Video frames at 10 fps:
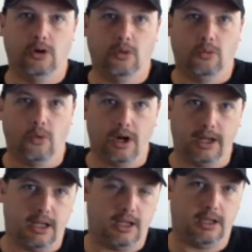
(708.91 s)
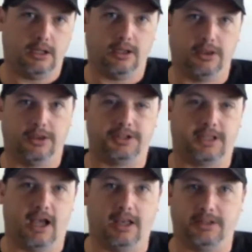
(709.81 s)
One, the
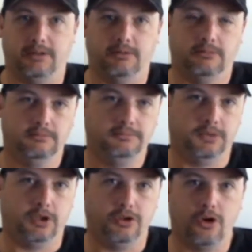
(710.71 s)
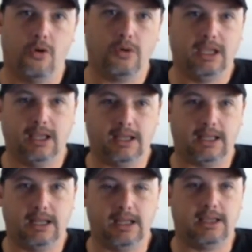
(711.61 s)
size. You don't get
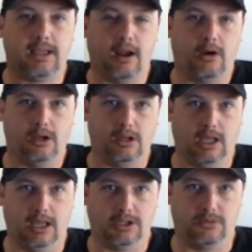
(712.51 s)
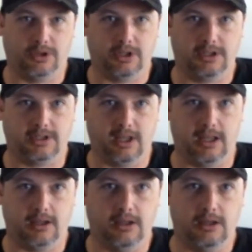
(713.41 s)
any carrying case with this
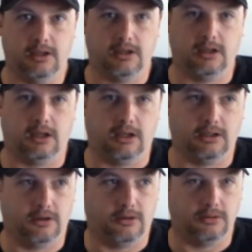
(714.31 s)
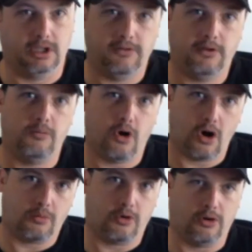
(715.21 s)
thing. Even
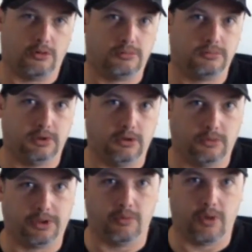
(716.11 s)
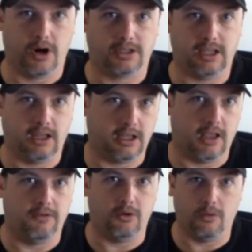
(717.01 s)
Marlboro, with the Mark 10
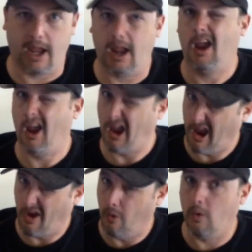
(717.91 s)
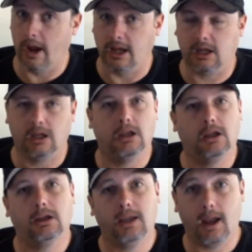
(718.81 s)
gave you a wink
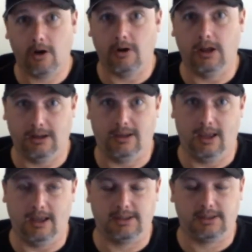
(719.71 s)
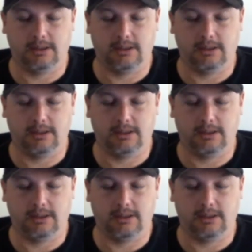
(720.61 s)
carrying case.